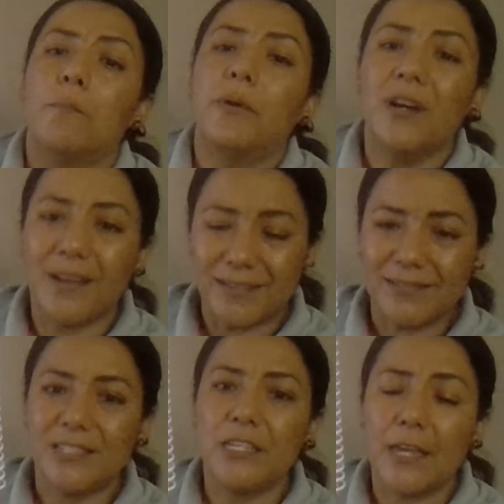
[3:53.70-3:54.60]

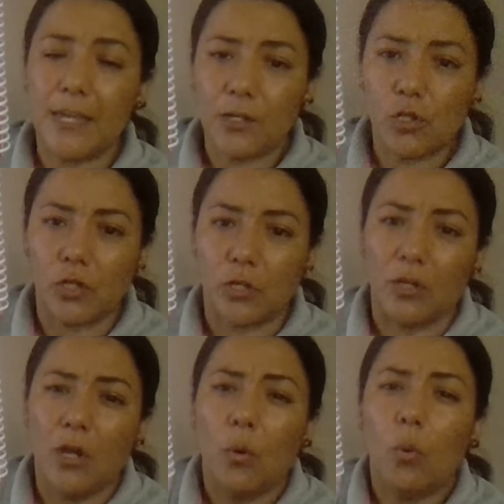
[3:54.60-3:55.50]

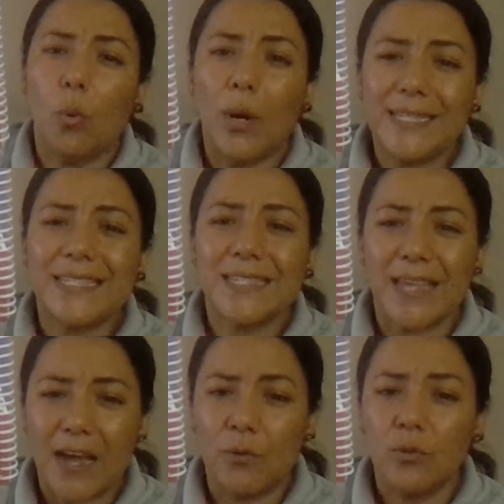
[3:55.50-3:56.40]
Pronunciation. What
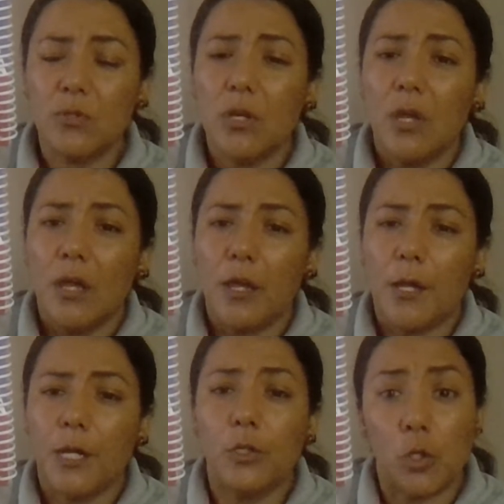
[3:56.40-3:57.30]
sounds
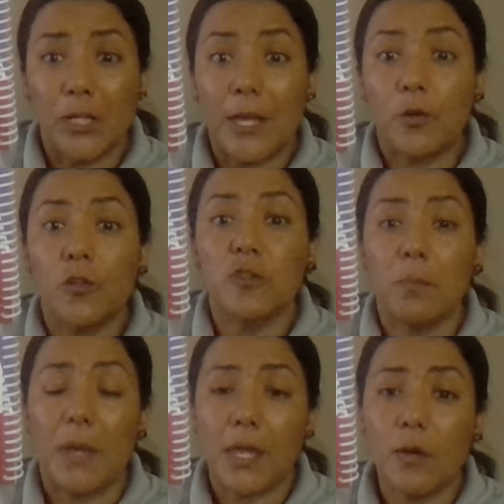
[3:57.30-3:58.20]
do letters
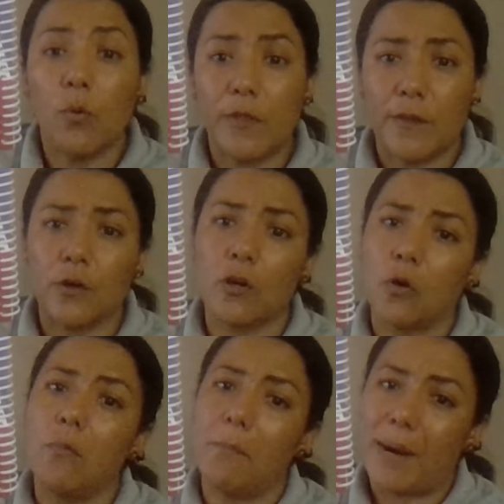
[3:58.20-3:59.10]
make when they are
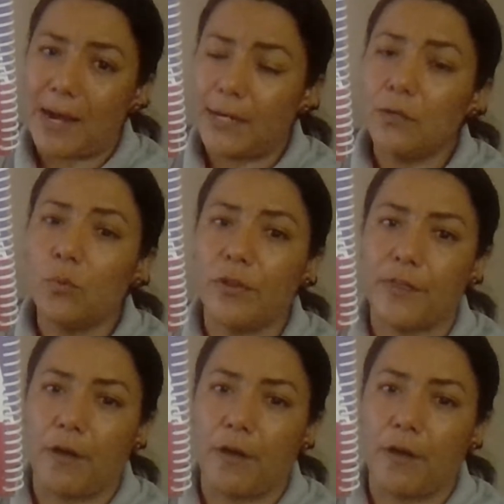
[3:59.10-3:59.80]
combined with